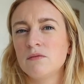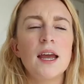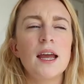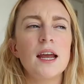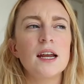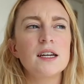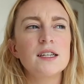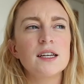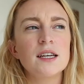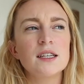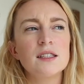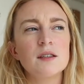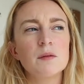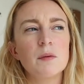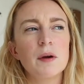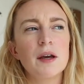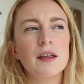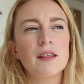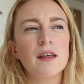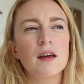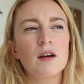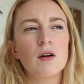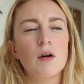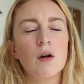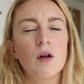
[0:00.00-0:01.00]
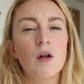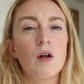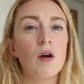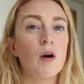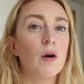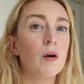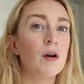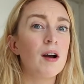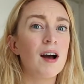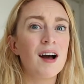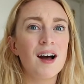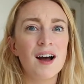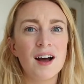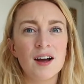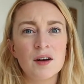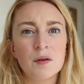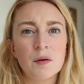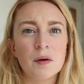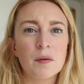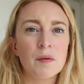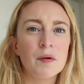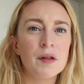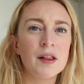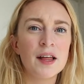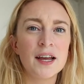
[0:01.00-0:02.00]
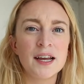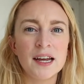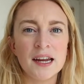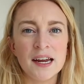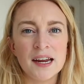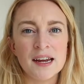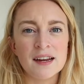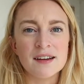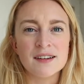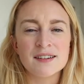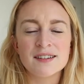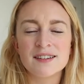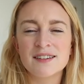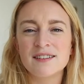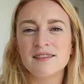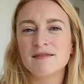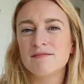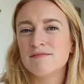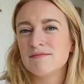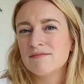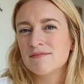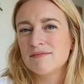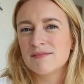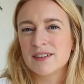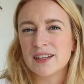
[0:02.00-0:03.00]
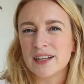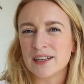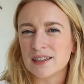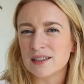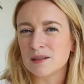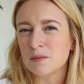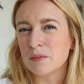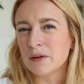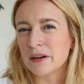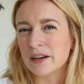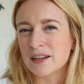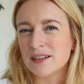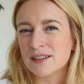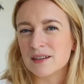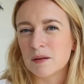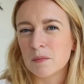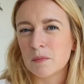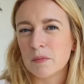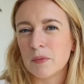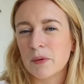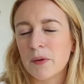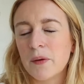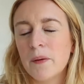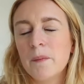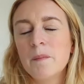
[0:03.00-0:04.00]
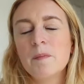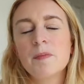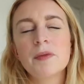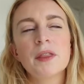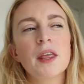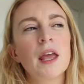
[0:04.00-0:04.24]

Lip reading: It takes away that whole, oh God, what will I eat? It's pretty simple.